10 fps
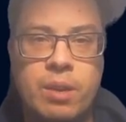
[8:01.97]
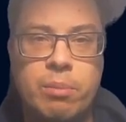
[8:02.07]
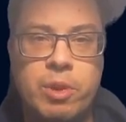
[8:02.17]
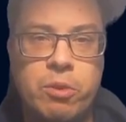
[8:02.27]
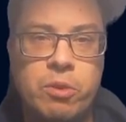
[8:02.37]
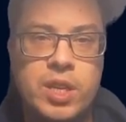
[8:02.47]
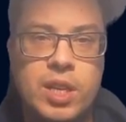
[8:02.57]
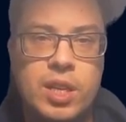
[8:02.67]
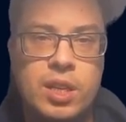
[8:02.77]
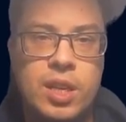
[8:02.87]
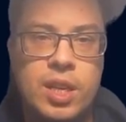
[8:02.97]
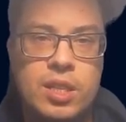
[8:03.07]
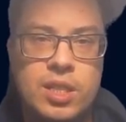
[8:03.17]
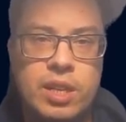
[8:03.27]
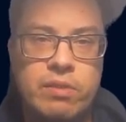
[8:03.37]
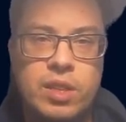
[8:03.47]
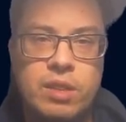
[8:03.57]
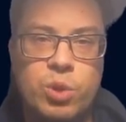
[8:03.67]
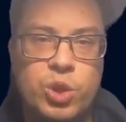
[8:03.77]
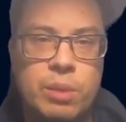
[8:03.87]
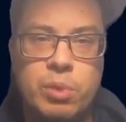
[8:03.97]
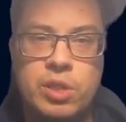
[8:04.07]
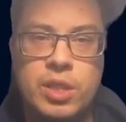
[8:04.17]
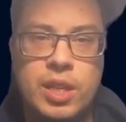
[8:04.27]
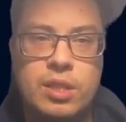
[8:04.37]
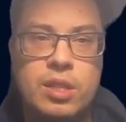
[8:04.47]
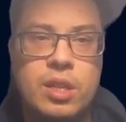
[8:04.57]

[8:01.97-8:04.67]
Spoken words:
Before they get something, for example text,